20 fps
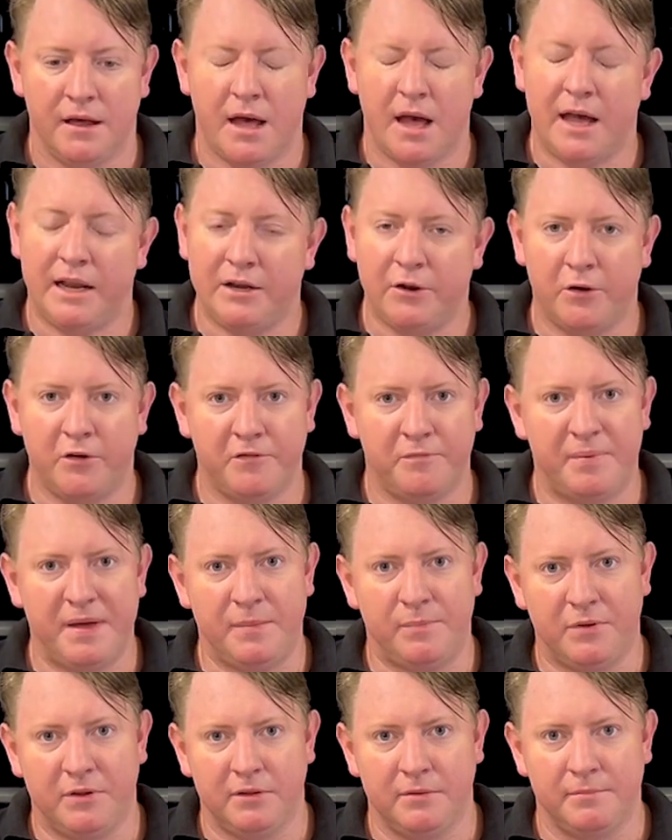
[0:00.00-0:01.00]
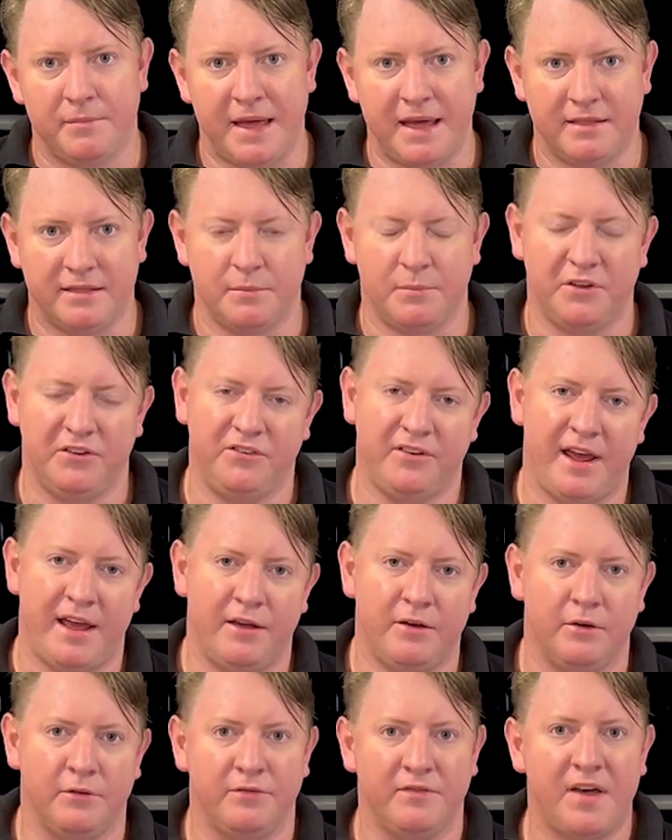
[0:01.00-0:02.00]
A lot of people make the mistake
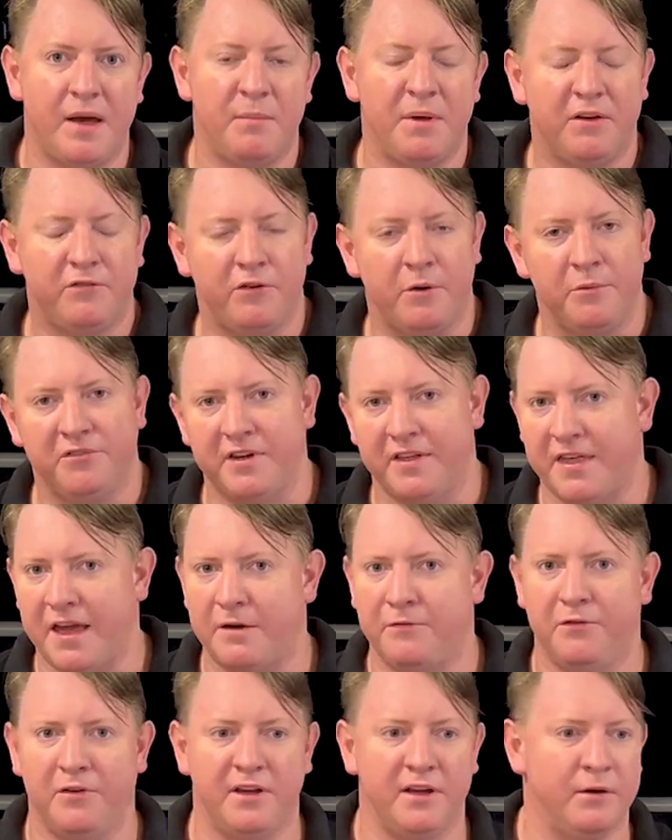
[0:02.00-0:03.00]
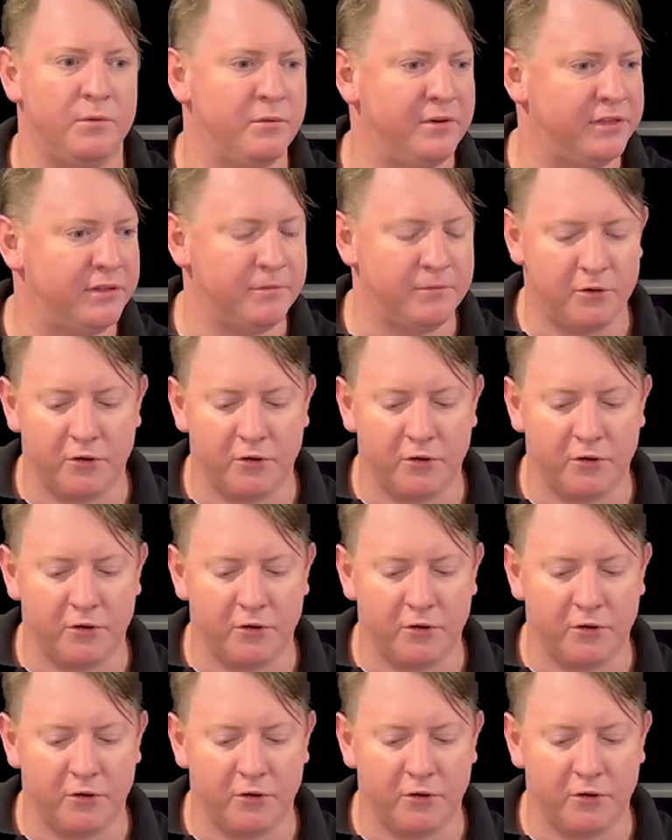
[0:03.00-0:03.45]
of coming from South Africa with